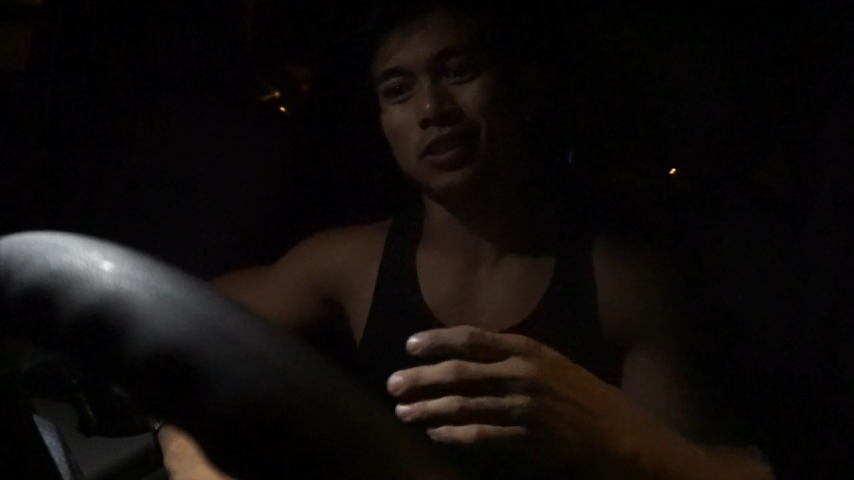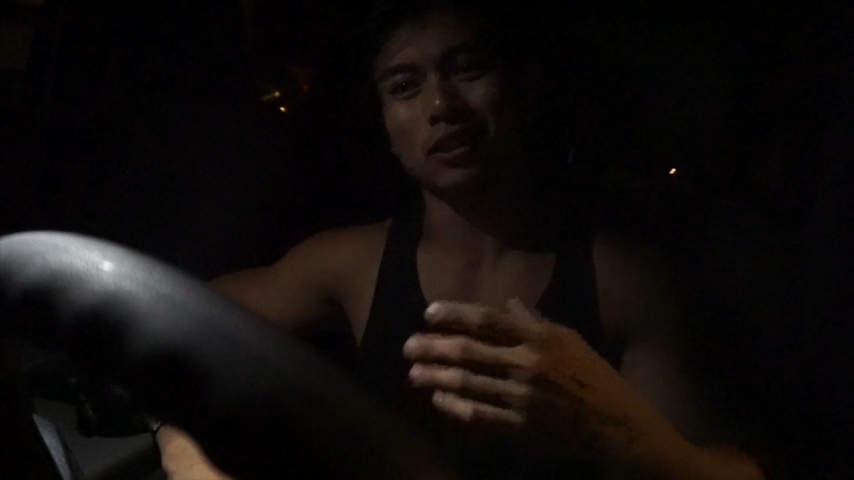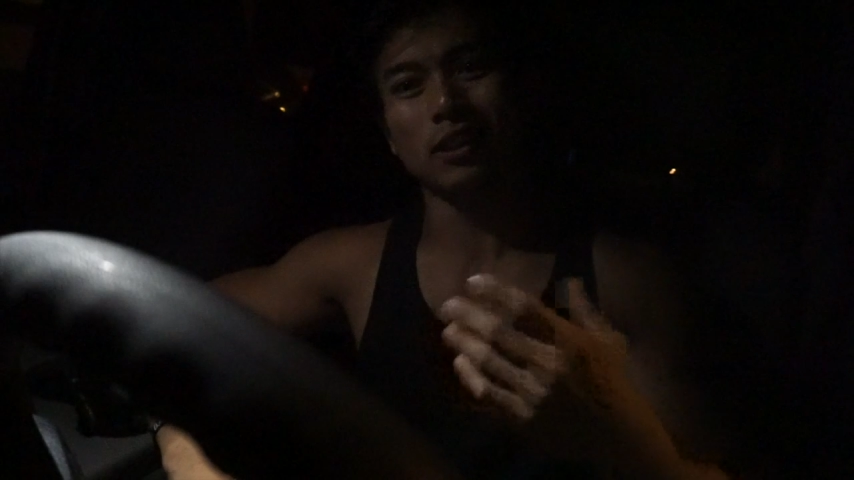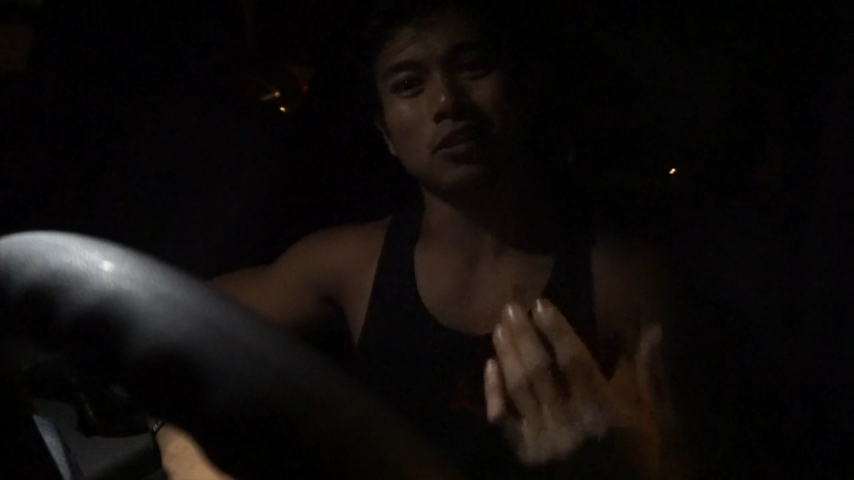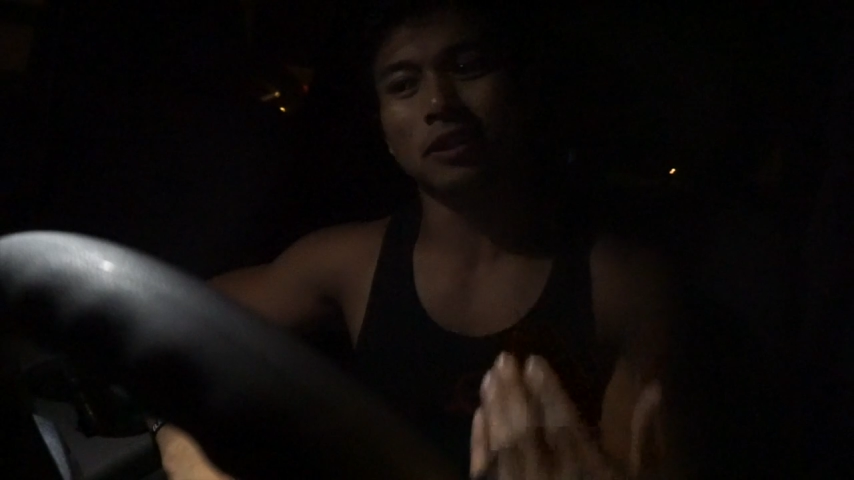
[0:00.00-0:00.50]

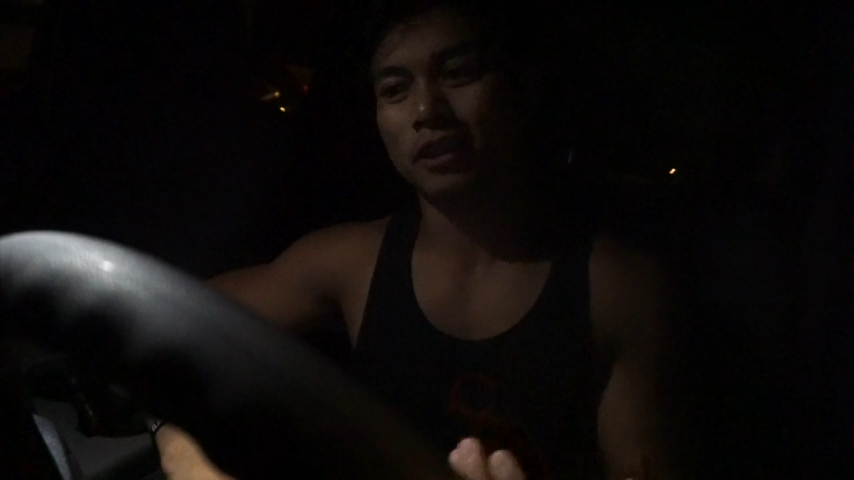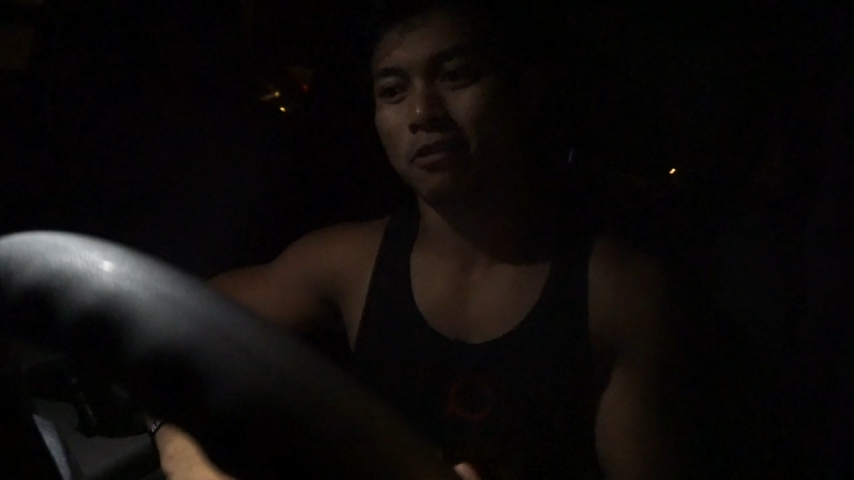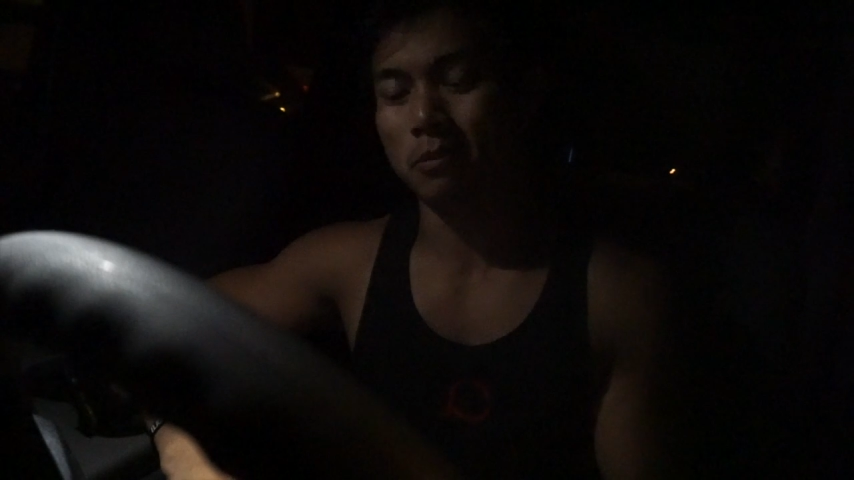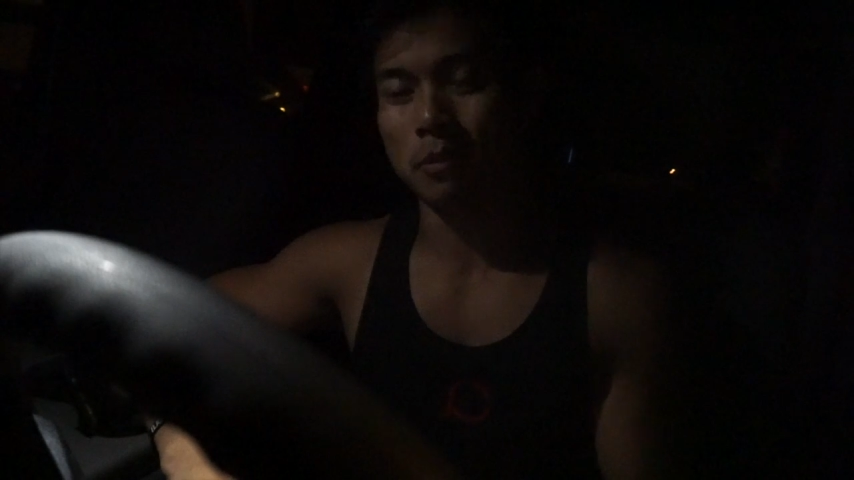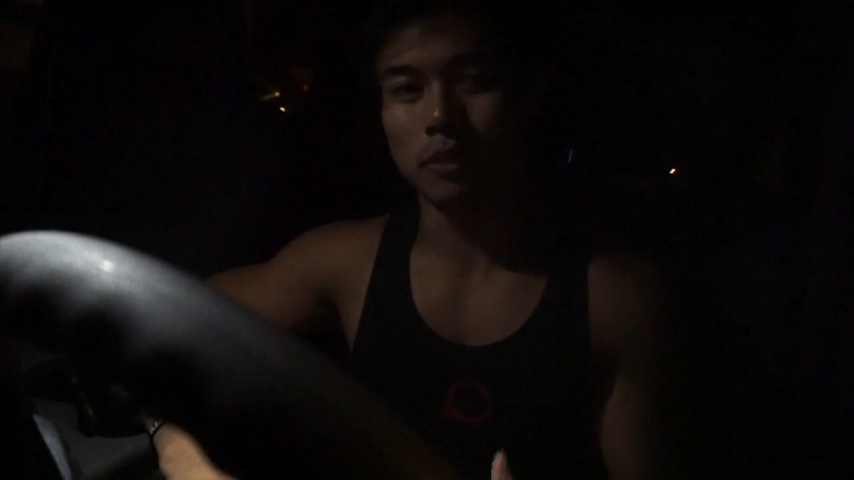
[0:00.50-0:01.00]
you got to
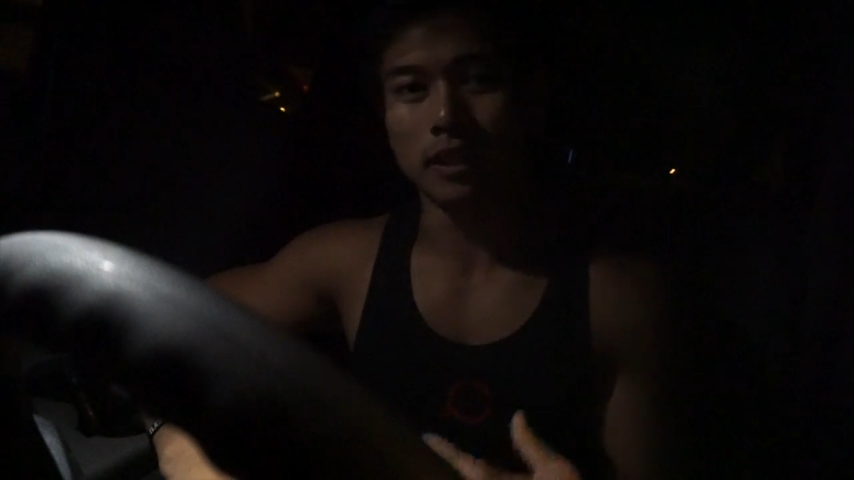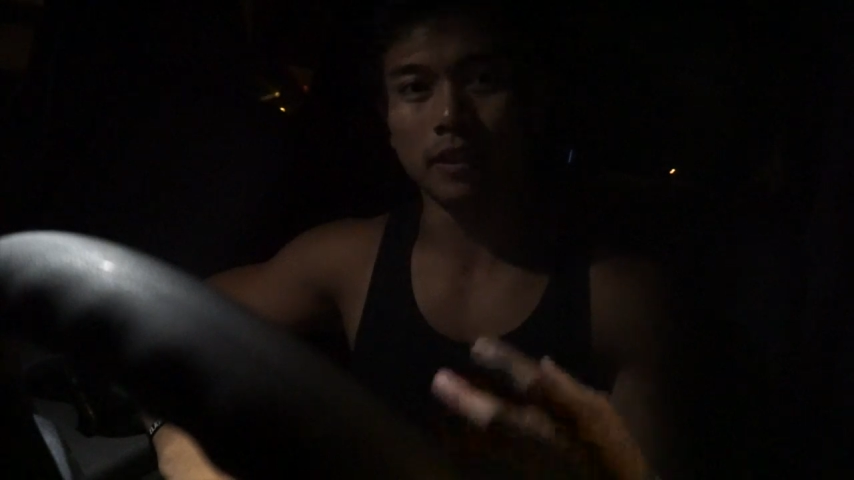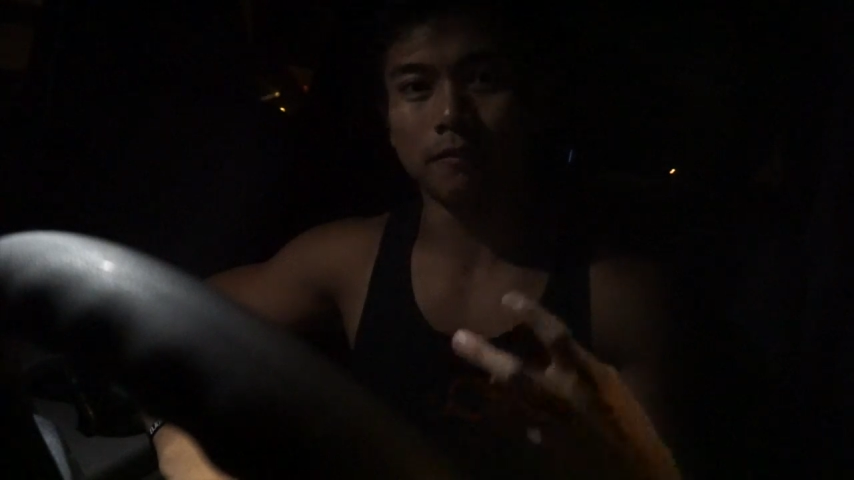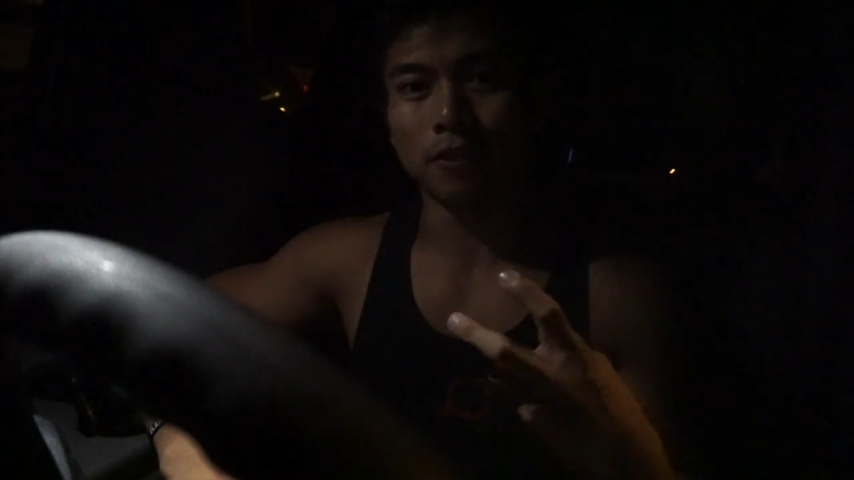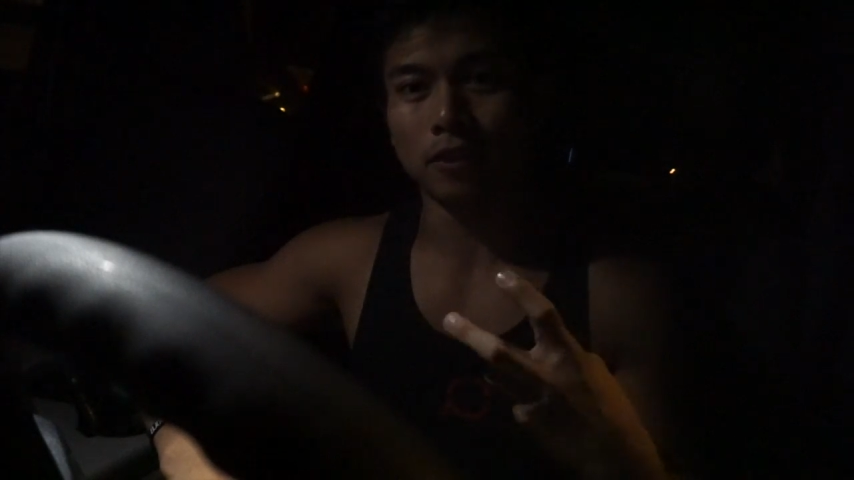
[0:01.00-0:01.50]
remember,
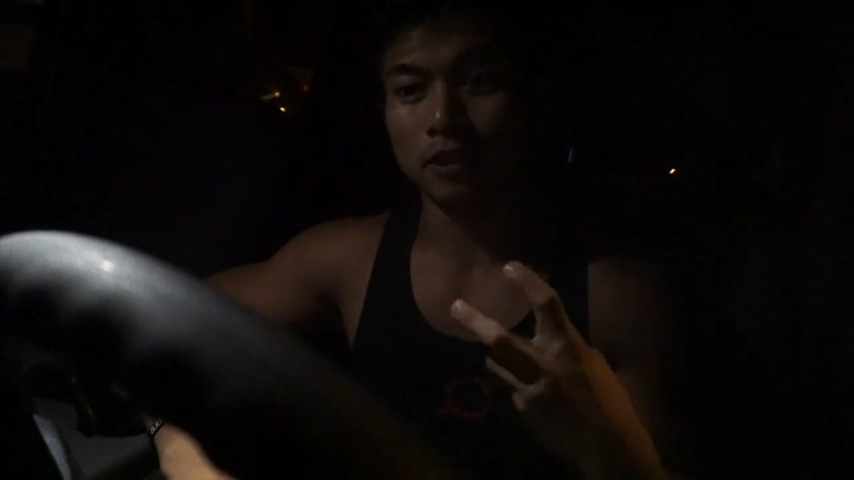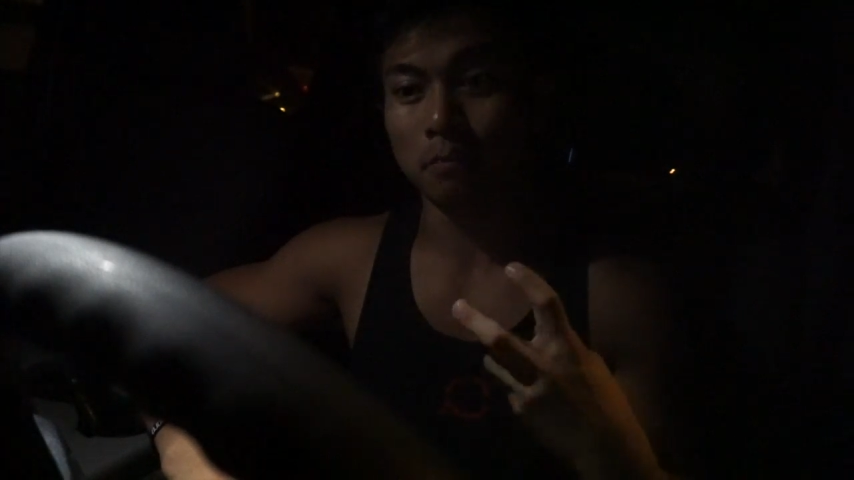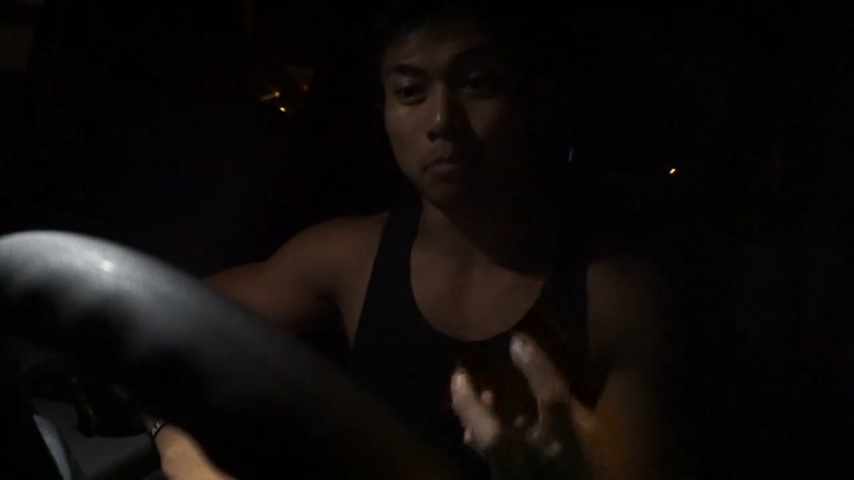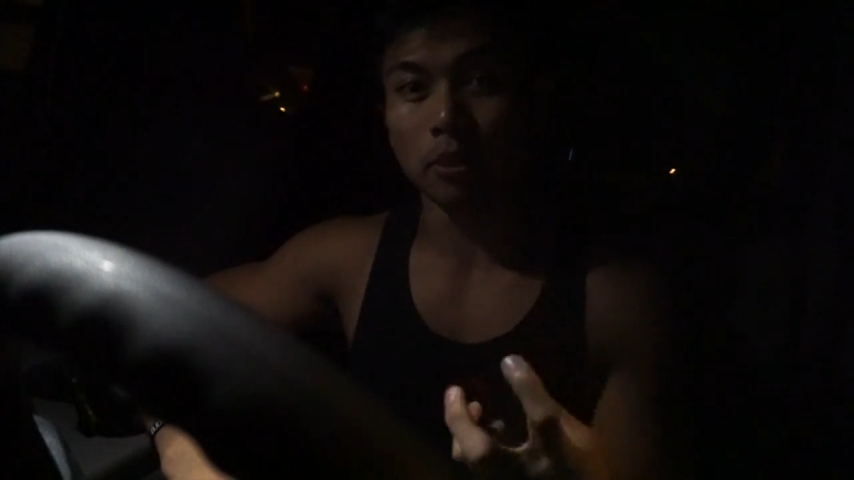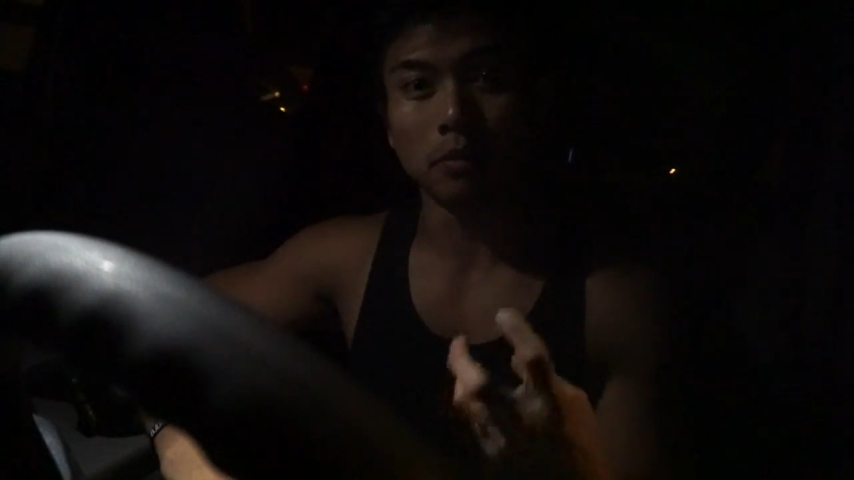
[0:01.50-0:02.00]
if you're gonna
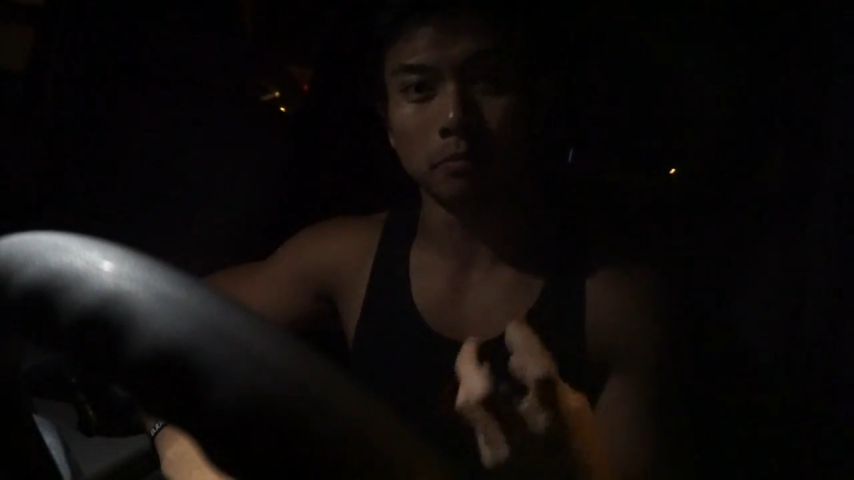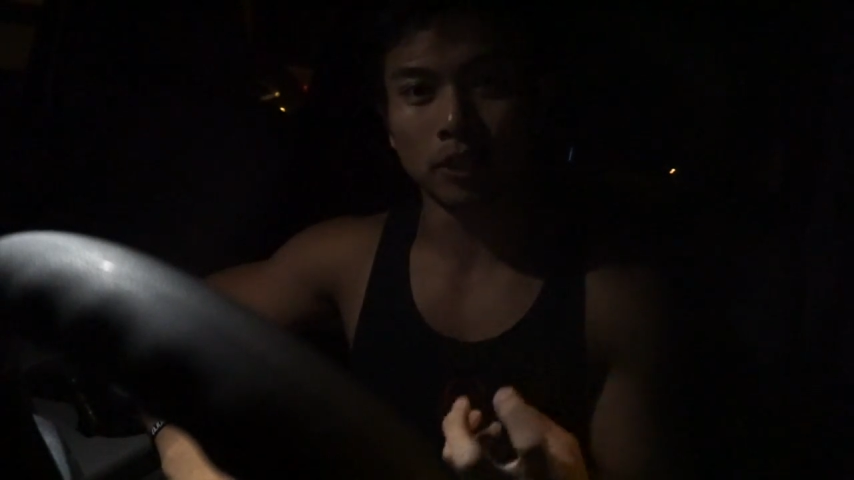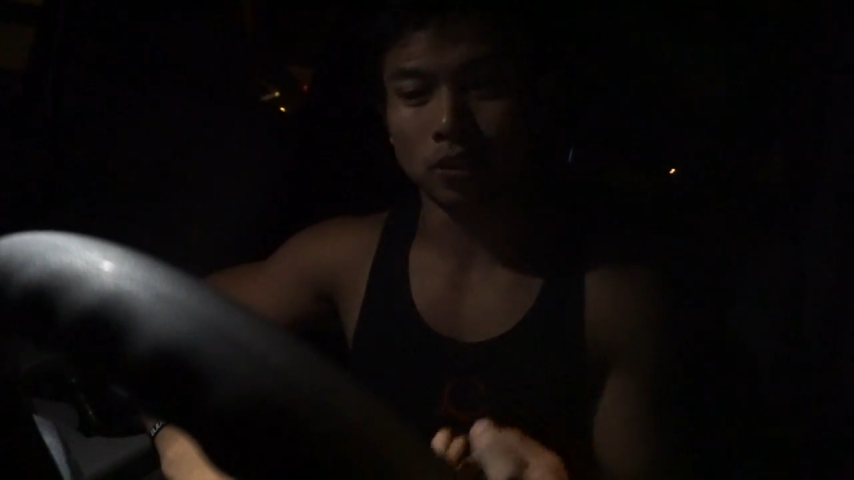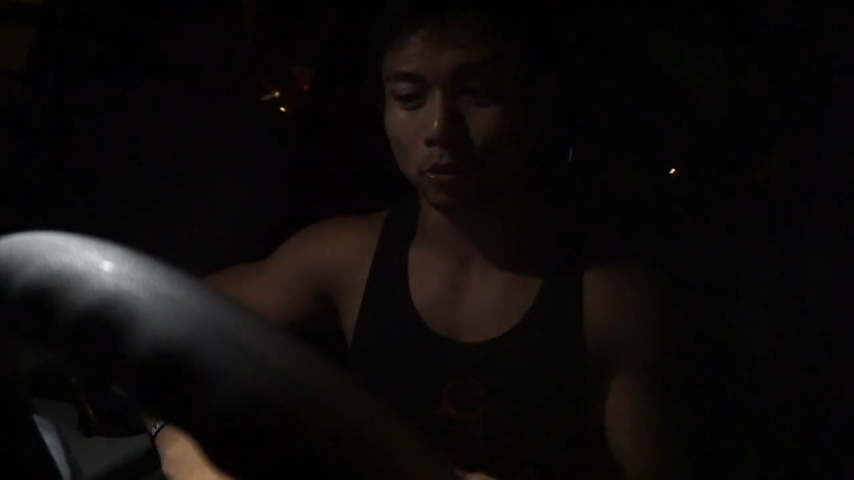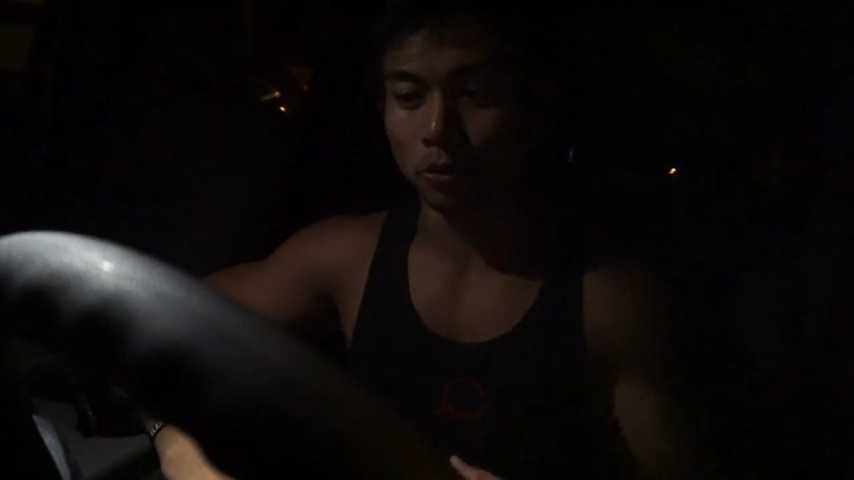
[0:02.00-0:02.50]
build muscle,